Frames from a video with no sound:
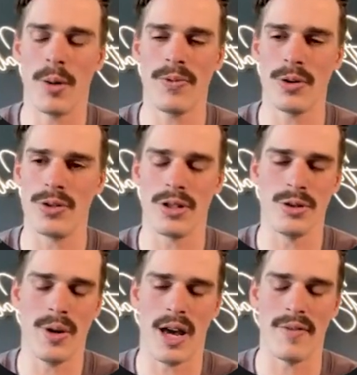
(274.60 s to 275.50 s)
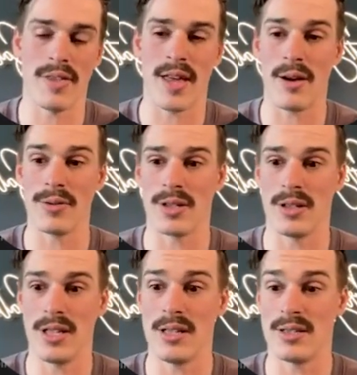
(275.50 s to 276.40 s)
views and you have 1,000
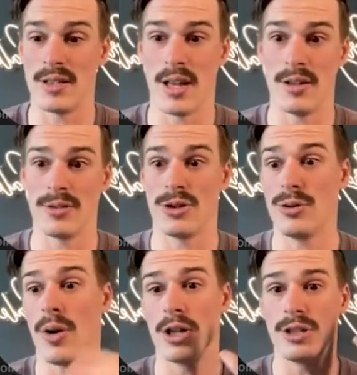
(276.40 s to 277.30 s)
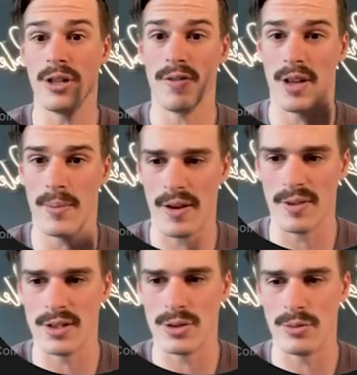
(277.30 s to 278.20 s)
leads and then 200 of them have
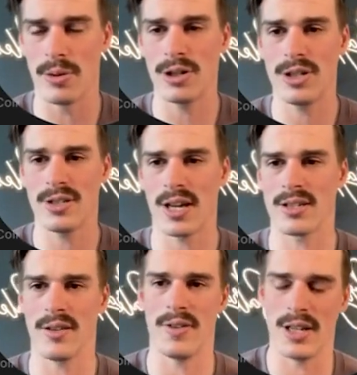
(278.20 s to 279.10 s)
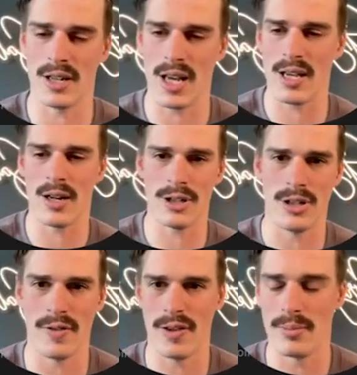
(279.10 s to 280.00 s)
this new purchase activity and 800
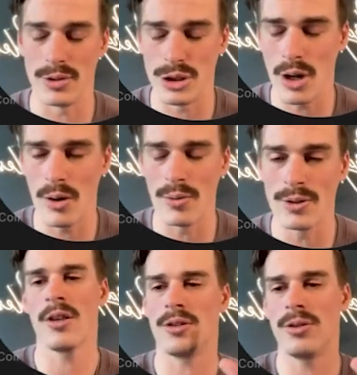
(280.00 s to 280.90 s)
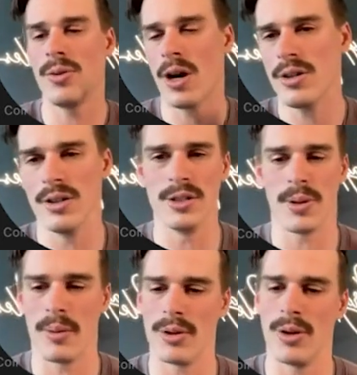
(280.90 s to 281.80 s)
of them don't, the 200 is
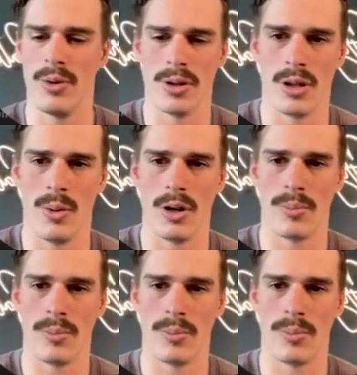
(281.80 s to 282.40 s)
probably who you're going to want to